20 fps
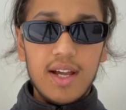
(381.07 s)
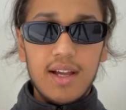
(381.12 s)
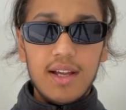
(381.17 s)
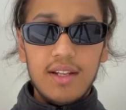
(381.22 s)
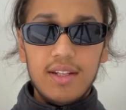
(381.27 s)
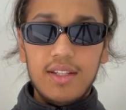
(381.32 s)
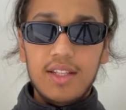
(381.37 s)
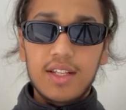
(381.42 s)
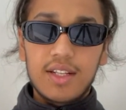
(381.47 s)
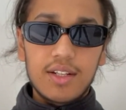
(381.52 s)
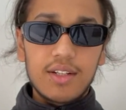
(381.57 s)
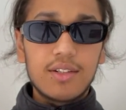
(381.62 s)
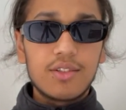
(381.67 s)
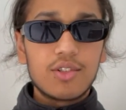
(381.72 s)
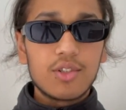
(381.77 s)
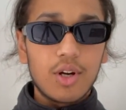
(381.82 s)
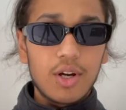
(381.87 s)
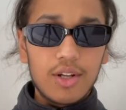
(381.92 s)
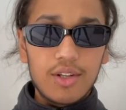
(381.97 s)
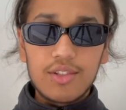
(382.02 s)
and he can
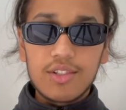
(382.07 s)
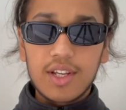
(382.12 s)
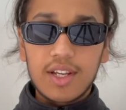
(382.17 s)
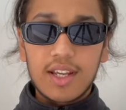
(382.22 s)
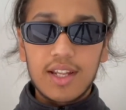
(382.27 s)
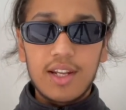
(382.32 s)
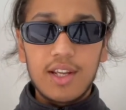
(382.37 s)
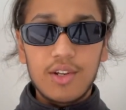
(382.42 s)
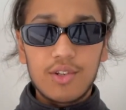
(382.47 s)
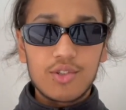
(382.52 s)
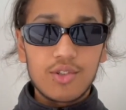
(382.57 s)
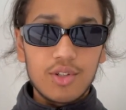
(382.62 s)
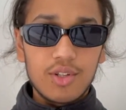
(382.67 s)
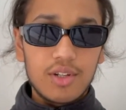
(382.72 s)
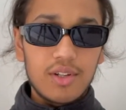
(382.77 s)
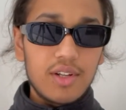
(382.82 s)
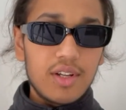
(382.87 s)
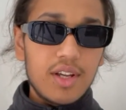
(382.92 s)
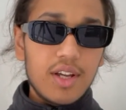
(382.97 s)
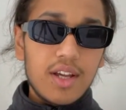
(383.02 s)
charge like an extra